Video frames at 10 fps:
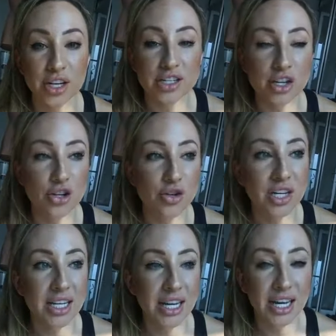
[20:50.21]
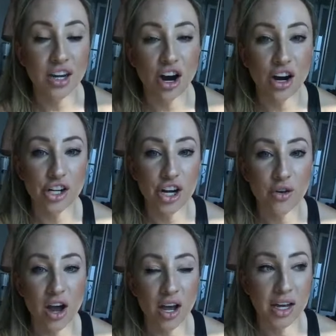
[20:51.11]
So you can get HIIT cardio
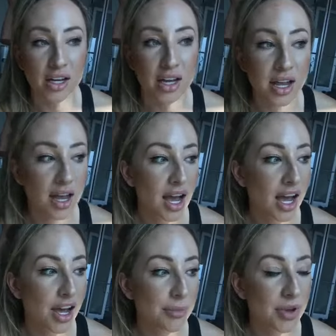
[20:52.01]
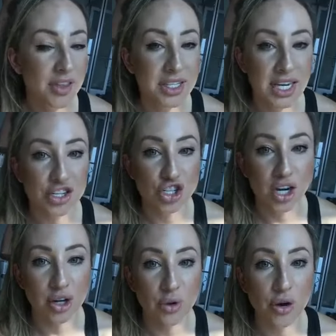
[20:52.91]
on um, the stationary
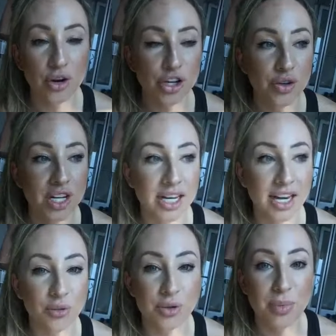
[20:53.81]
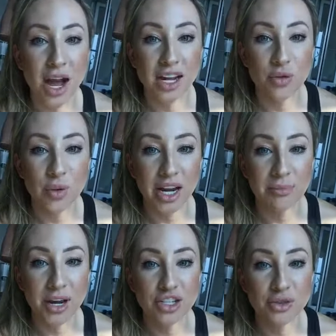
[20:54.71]
rower. You can get it with body weight by
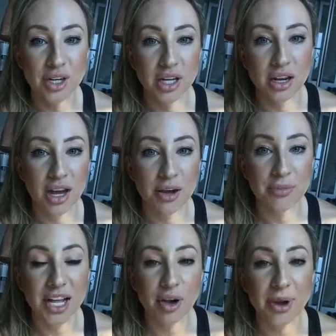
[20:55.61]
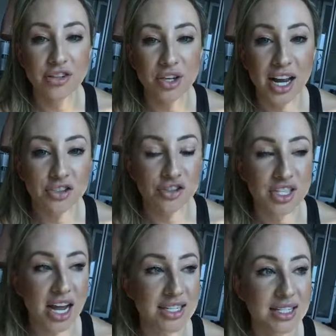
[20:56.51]
doing um, plyometric
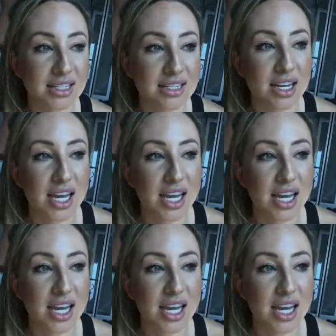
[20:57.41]
exercises.